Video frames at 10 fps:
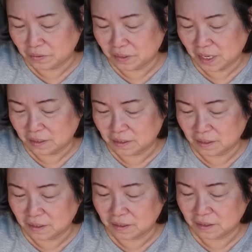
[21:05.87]

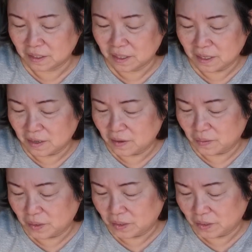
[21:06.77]
Santa
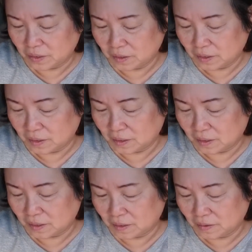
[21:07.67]

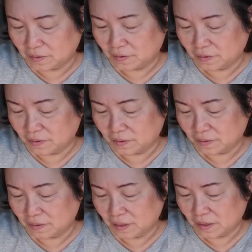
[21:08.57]
because
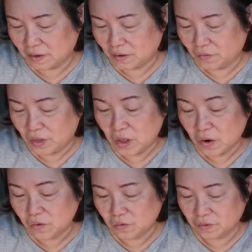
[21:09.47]
we
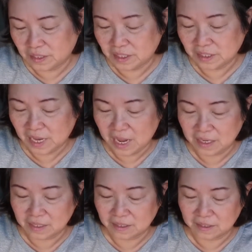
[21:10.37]
know this
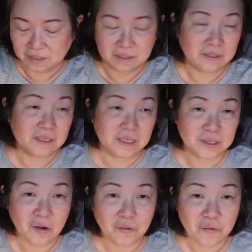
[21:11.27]
guy is
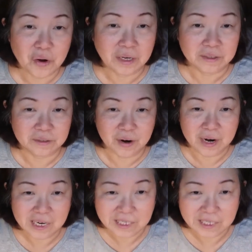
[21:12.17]
not real, right?